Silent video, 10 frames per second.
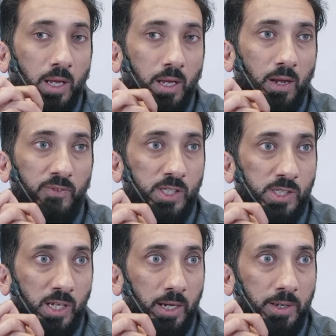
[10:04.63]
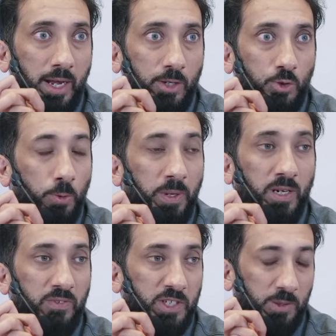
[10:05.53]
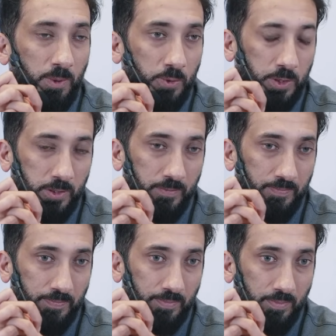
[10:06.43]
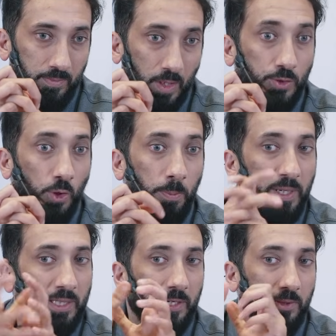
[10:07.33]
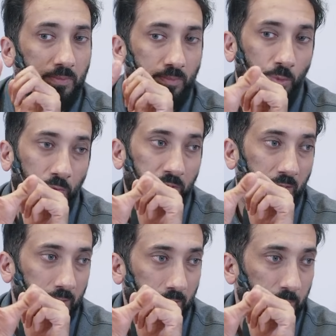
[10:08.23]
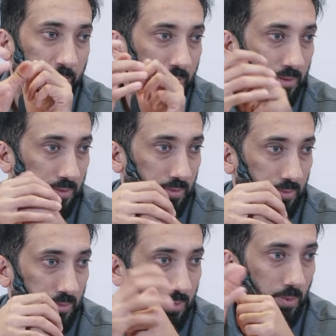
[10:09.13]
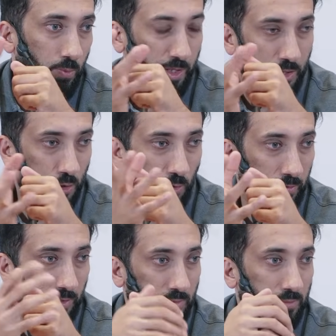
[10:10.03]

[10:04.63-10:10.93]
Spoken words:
If the sun had too big of an explosion, so big that it moved it a little bit, 1 inch over,